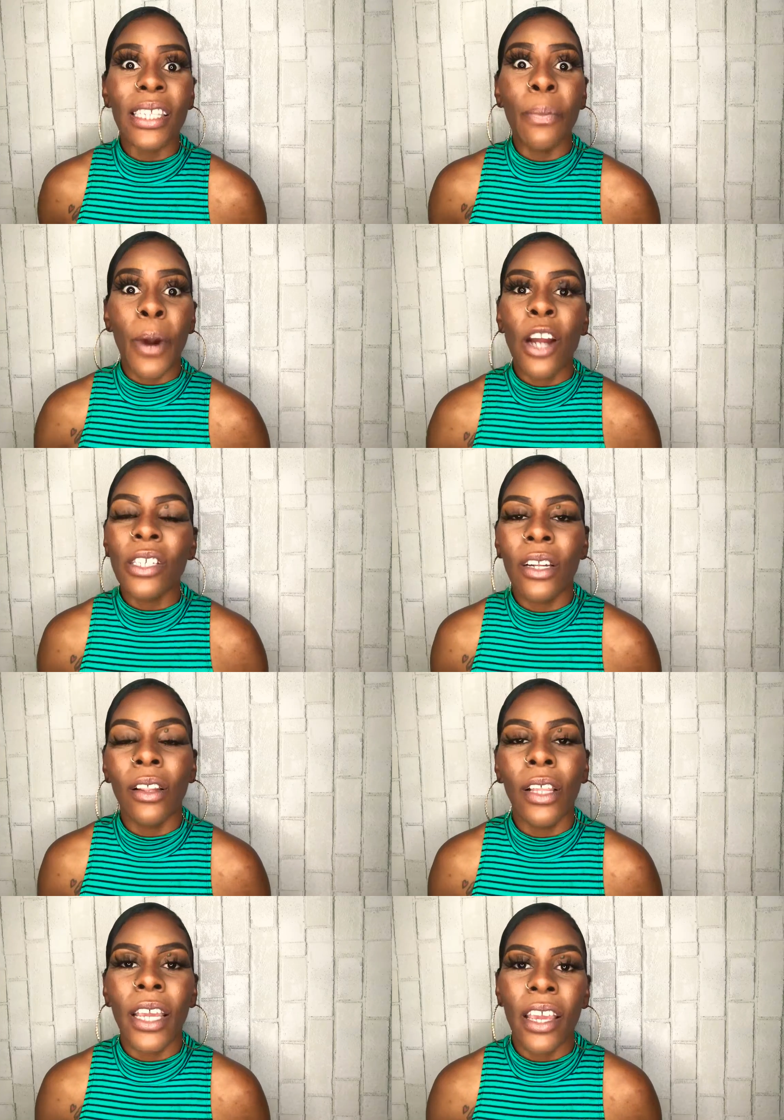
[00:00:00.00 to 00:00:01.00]
to
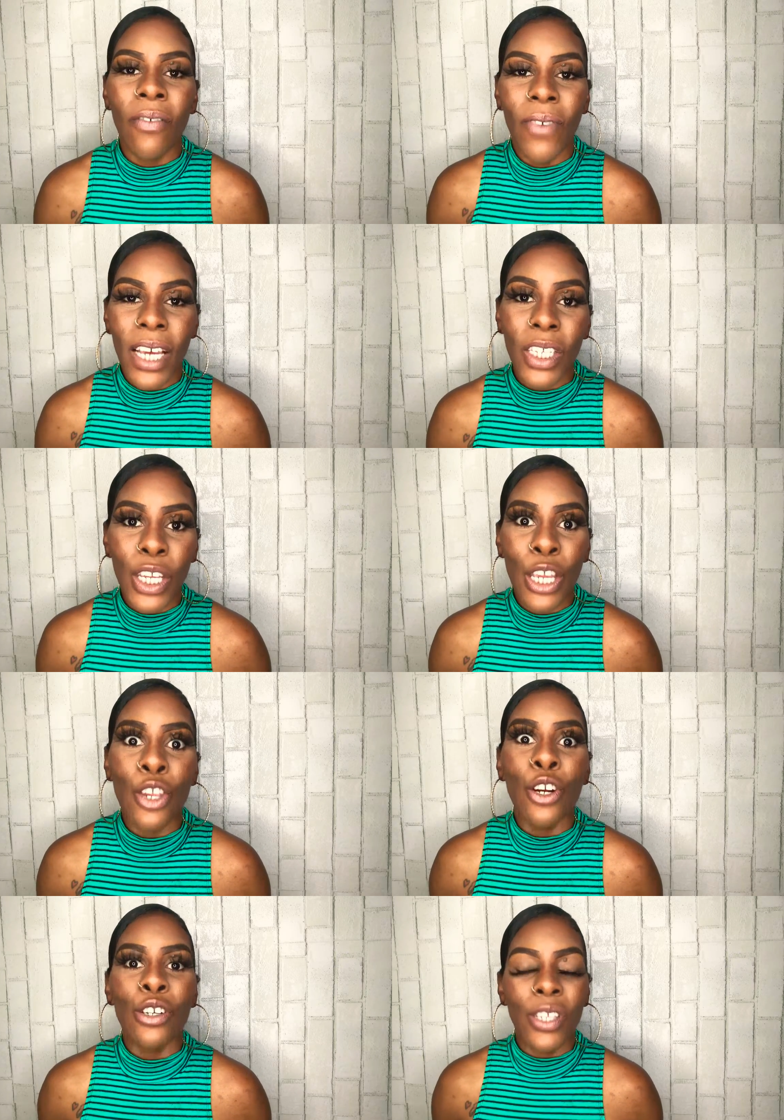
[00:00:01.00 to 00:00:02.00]
personally invest in
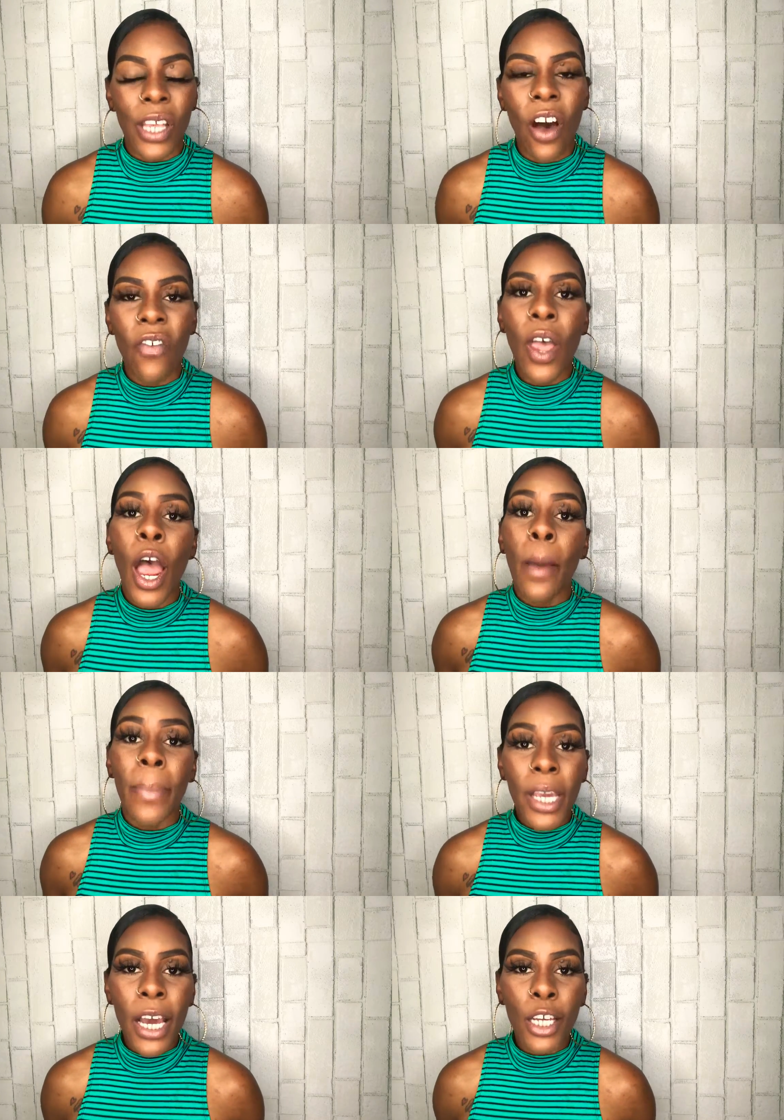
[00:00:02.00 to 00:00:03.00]
yourself
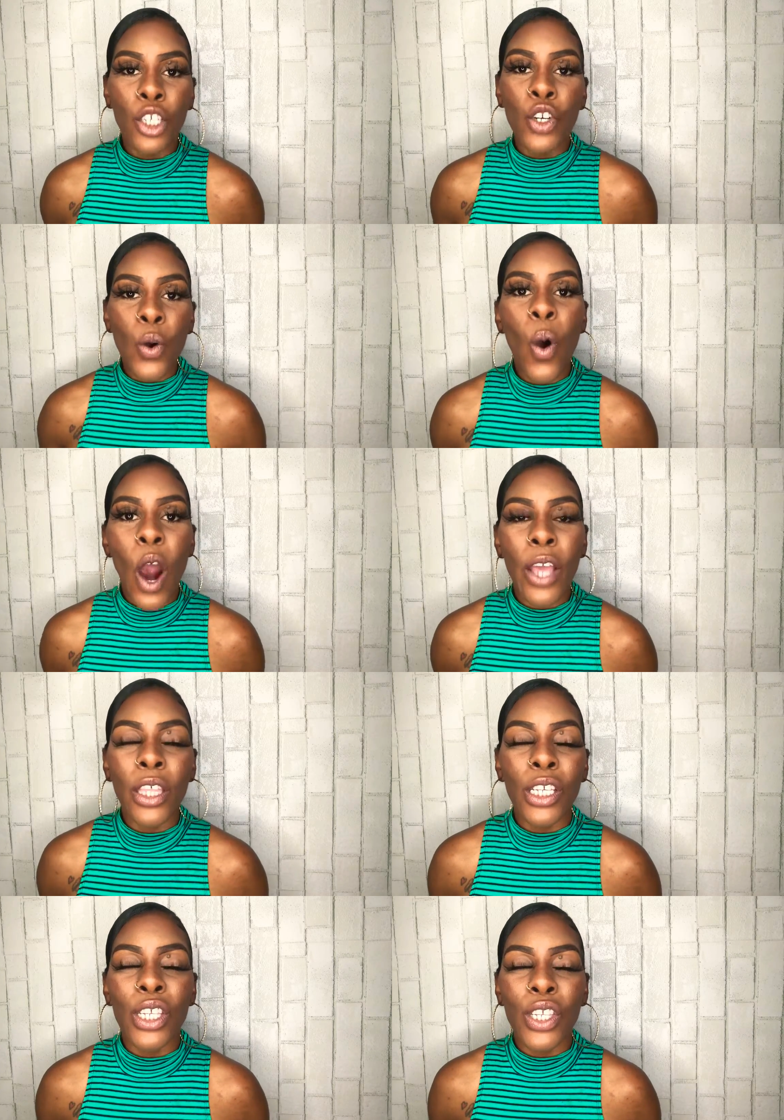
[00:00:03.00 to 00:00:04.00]
because you are
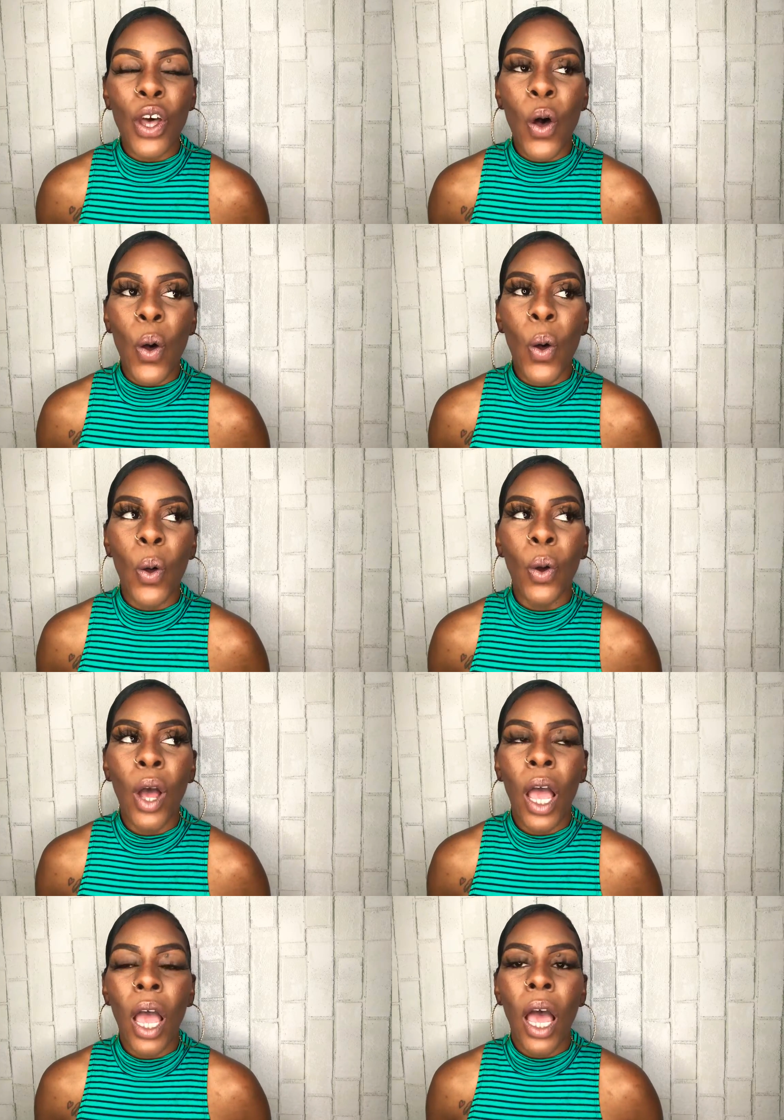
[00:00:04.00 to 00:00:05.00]
the sole
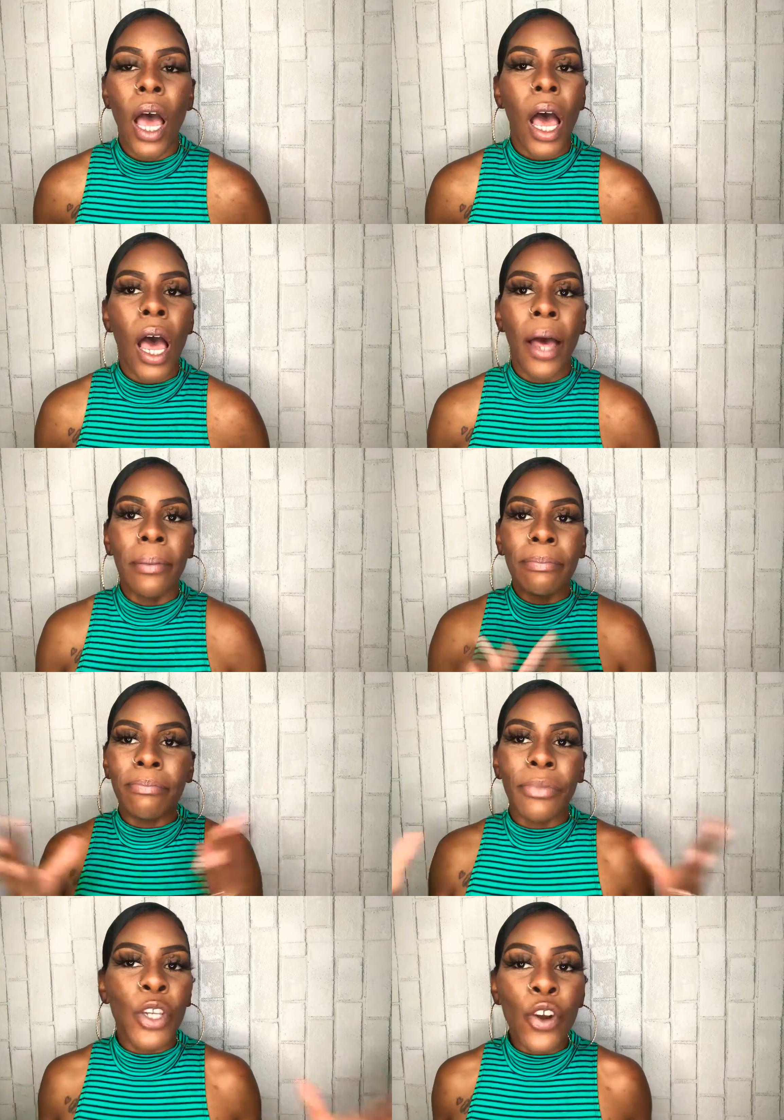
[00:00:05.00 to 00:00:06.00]
um,
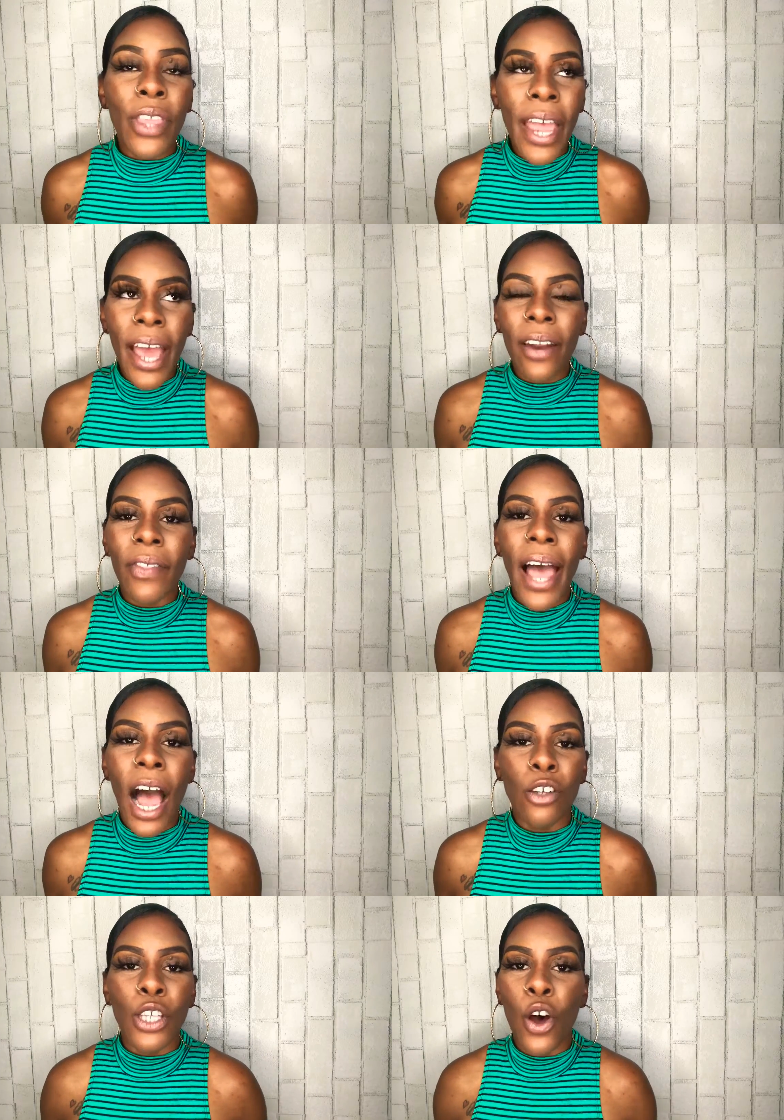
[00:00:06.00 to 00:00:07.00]
you're the head of the
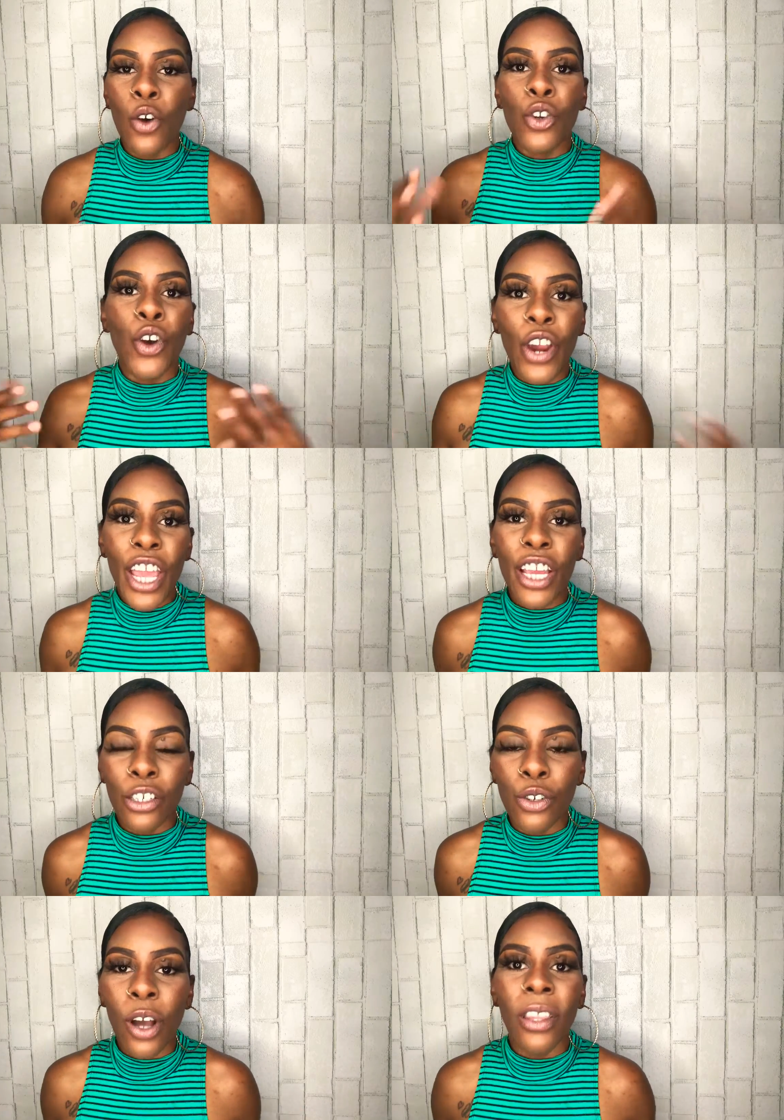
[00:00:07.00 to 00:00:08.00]
household. You're in
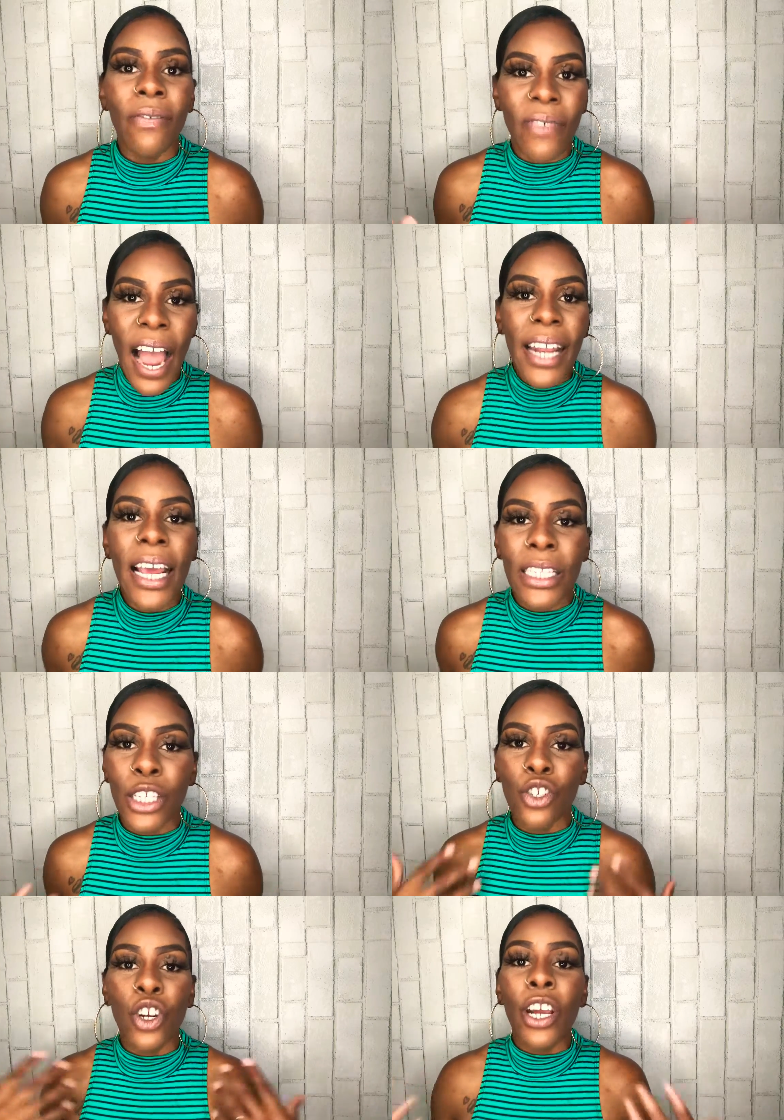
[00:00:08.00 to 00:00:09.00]
control of
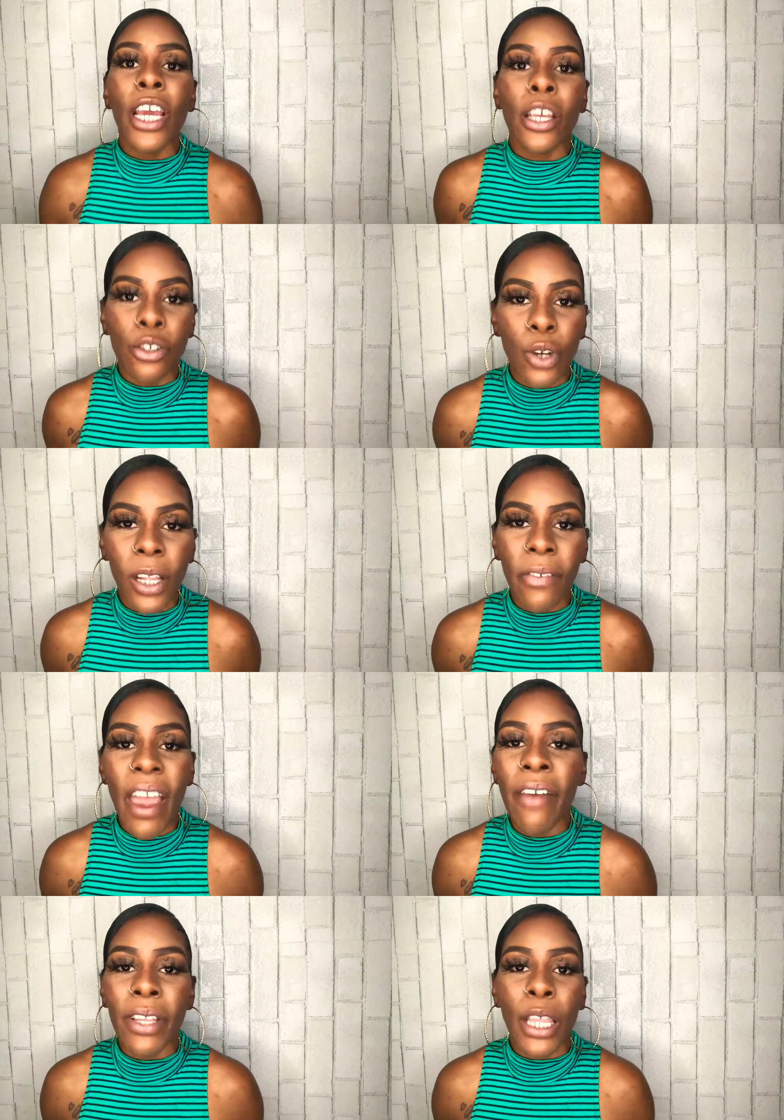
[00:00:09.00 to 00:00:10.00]
finances. You're in control of
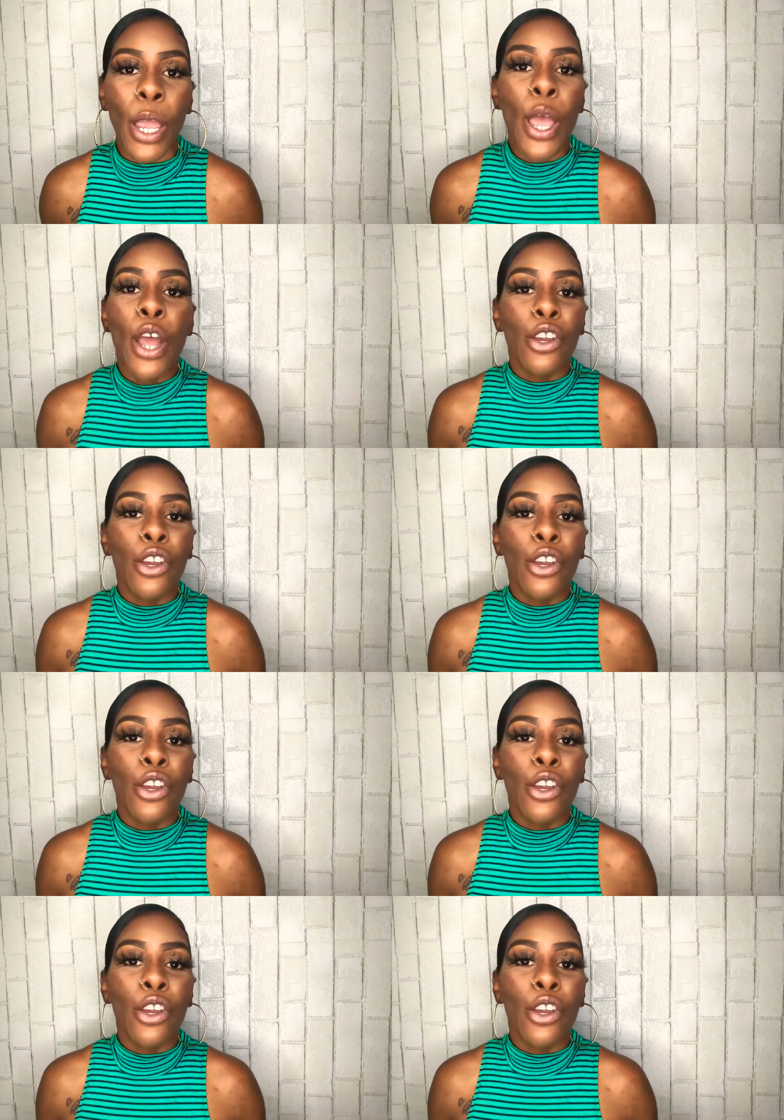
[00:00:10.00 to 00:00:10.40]
everything.